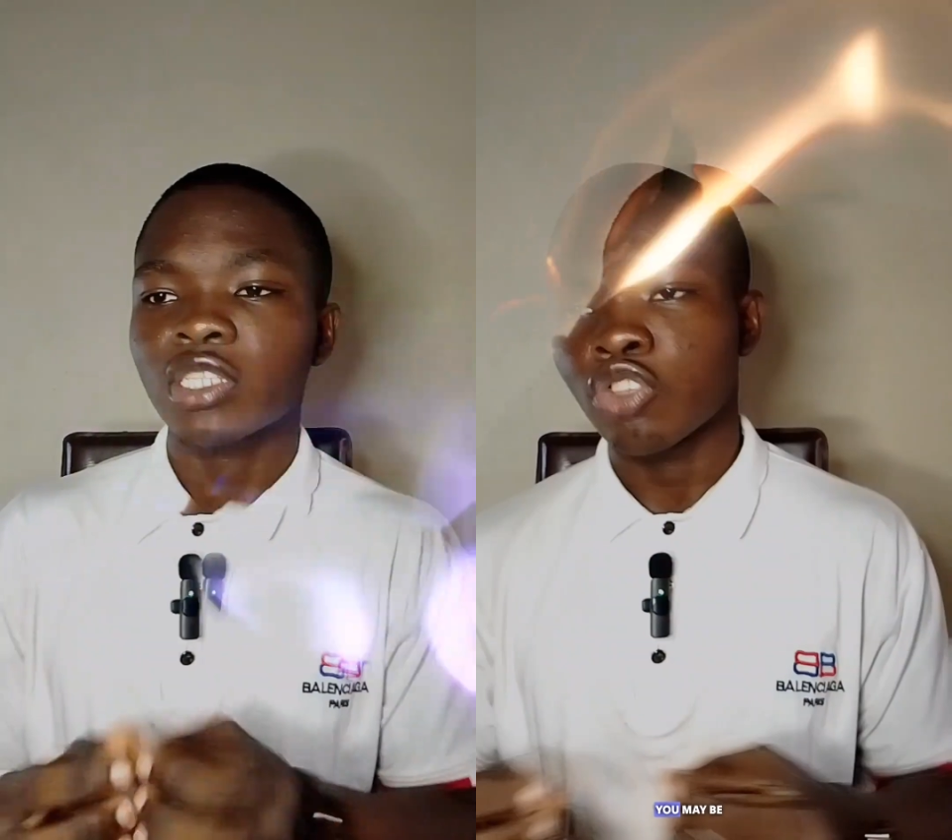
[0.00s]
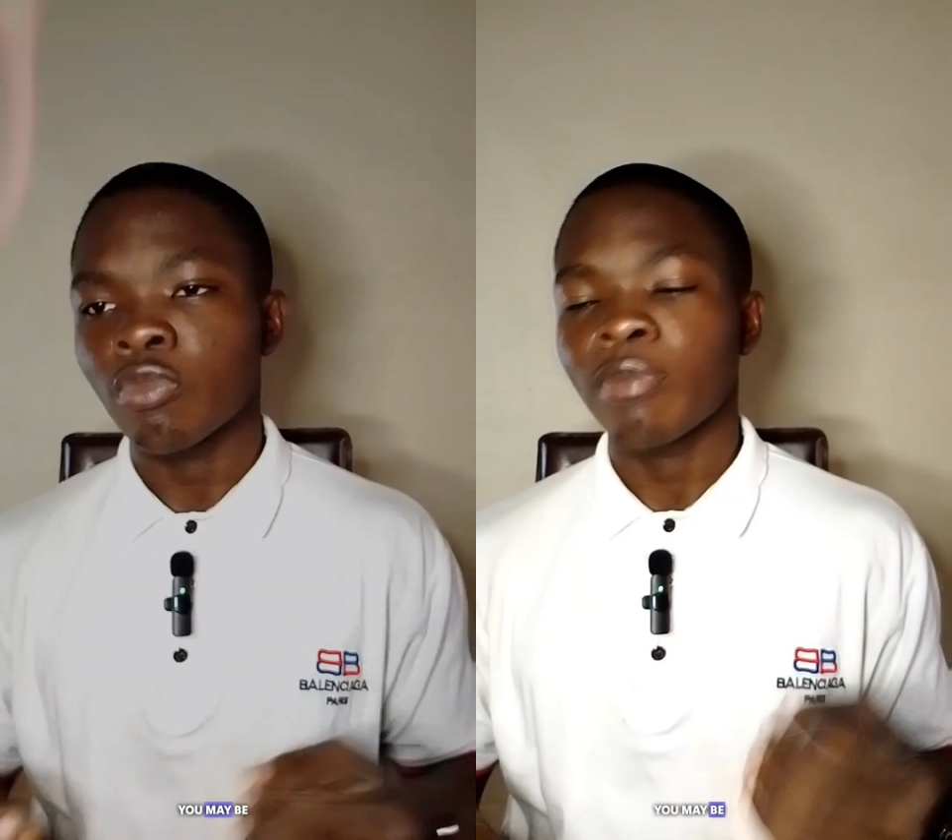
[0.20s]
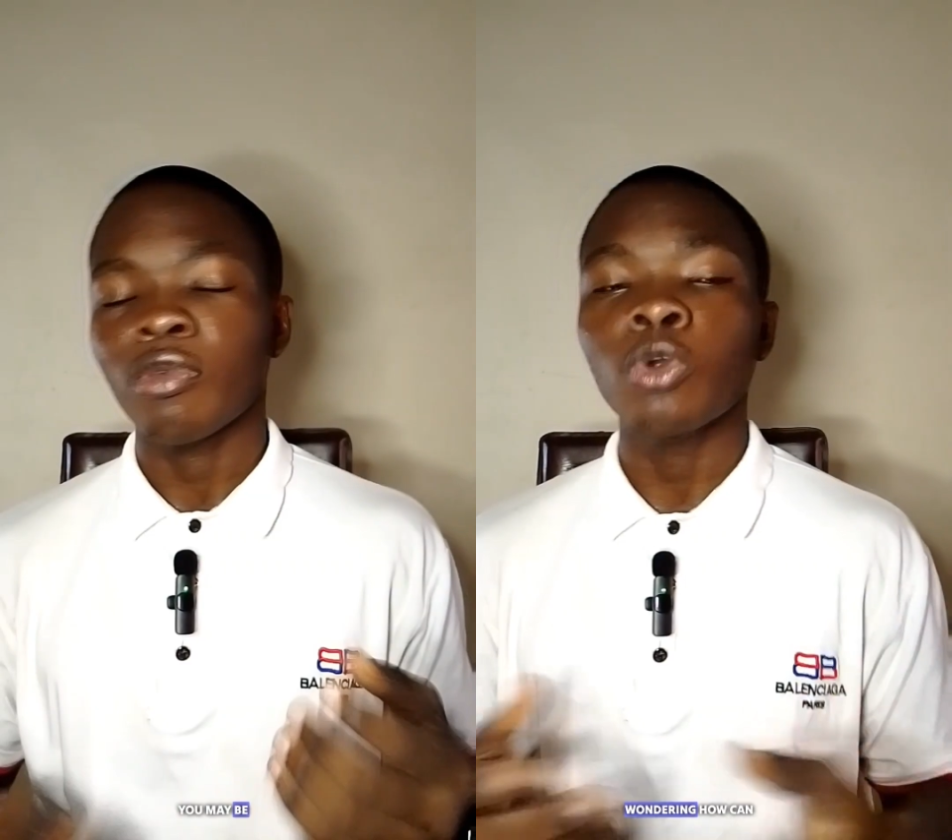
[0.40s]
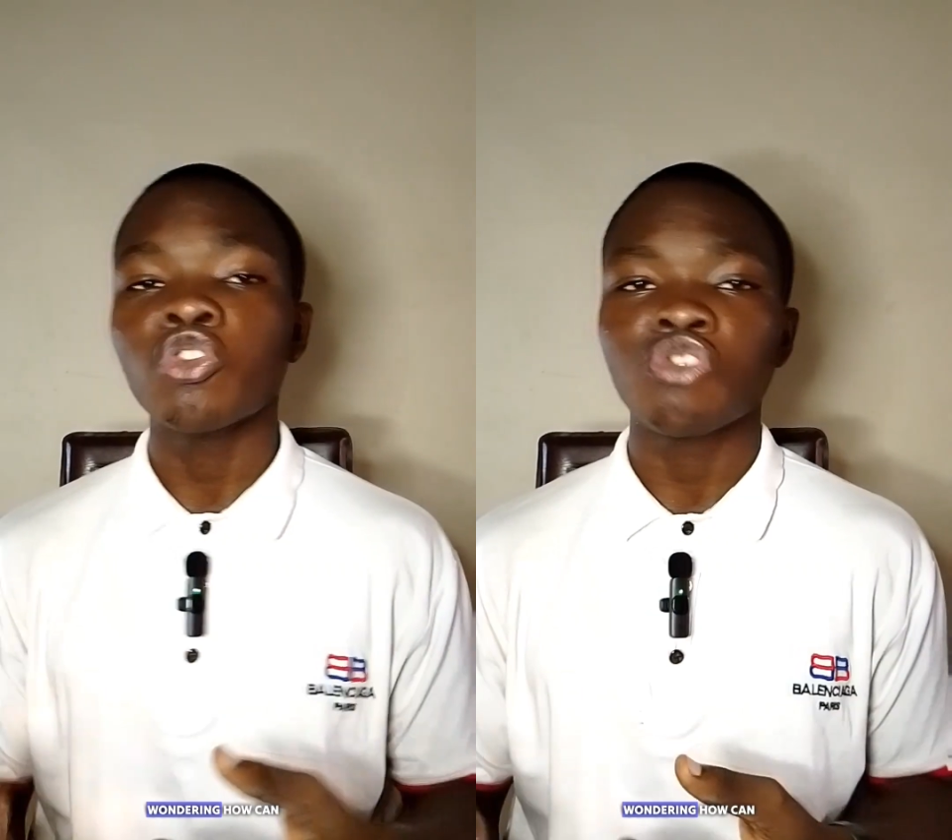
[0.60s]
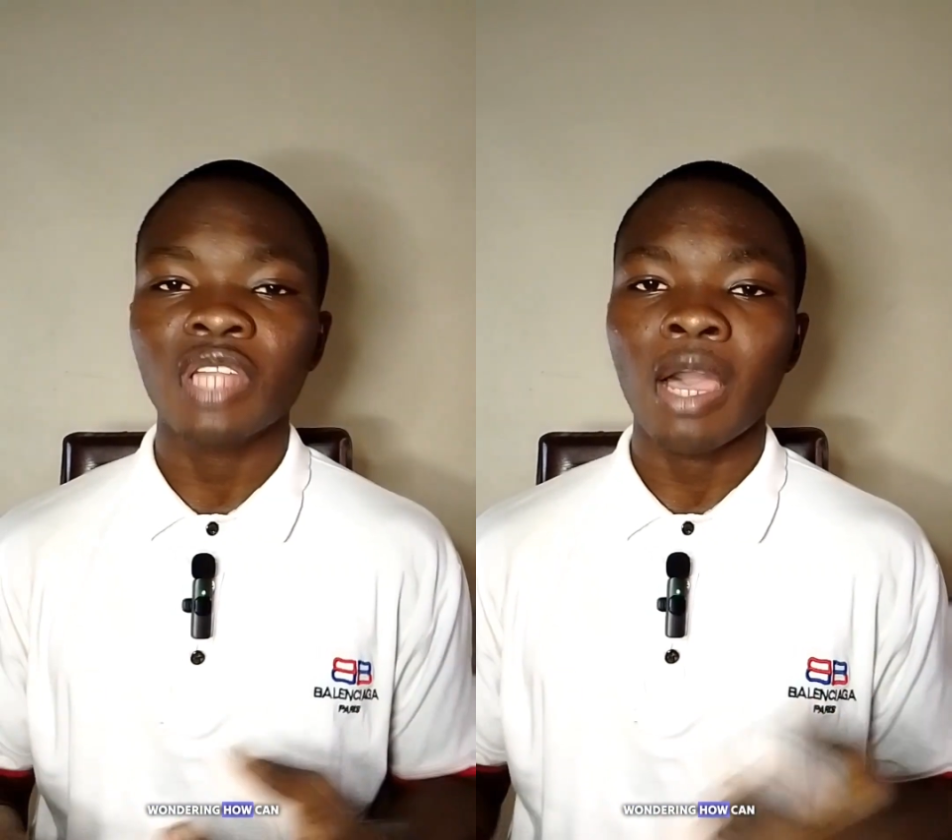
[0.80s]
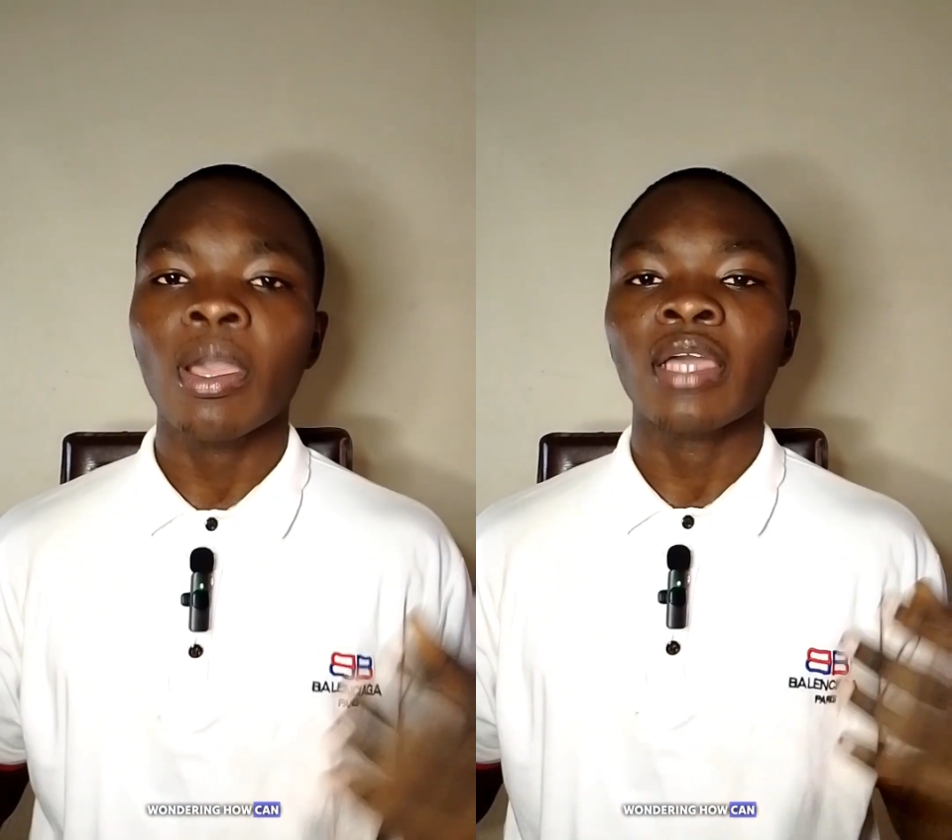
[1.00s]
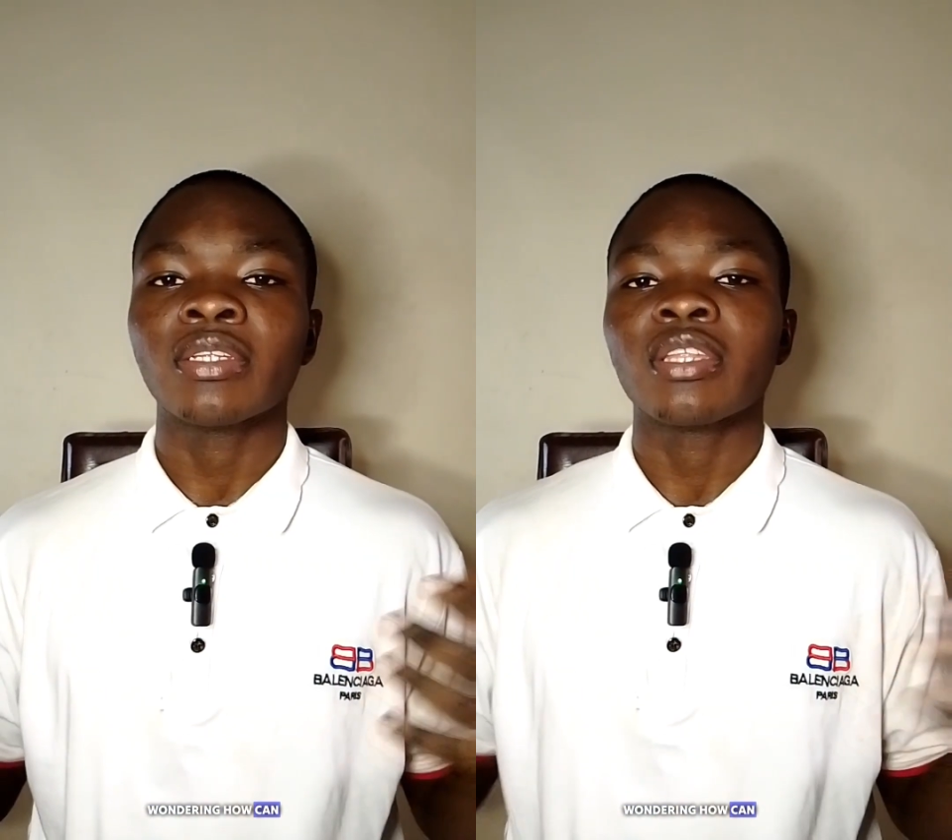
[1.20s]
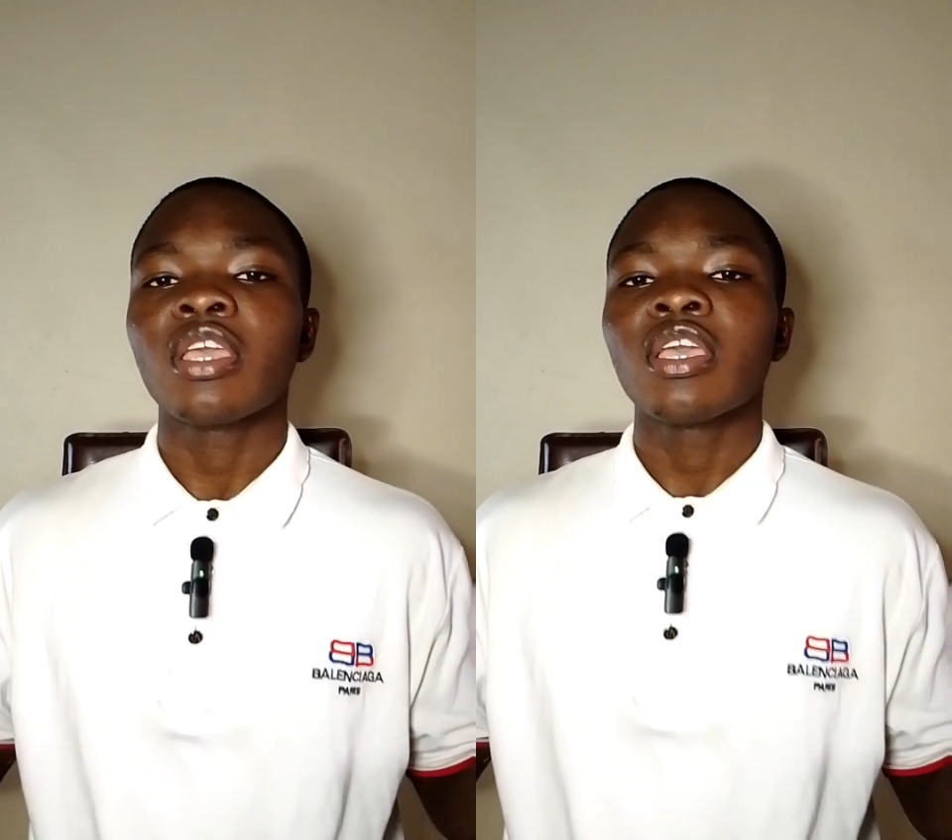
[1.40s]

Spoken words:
So you may be wondering, how can